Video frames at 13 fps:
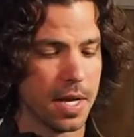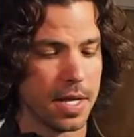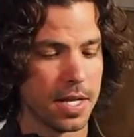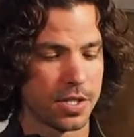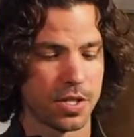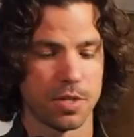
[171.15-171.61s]

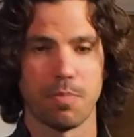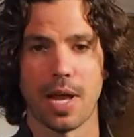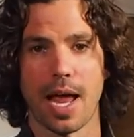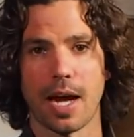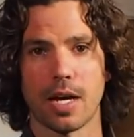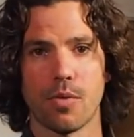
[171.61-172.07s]
This is
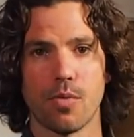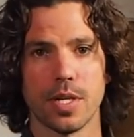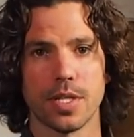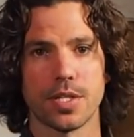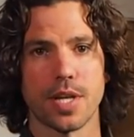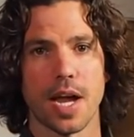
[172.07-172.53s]
black on
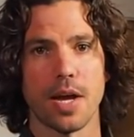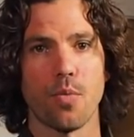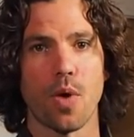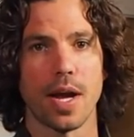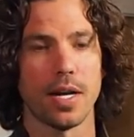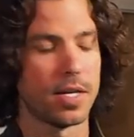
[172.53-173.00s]
one side,
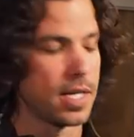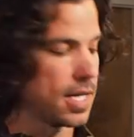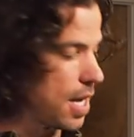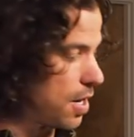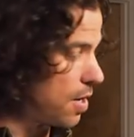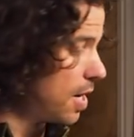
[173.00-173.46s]
white on
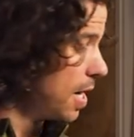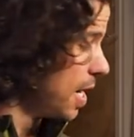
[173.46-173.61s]
the other,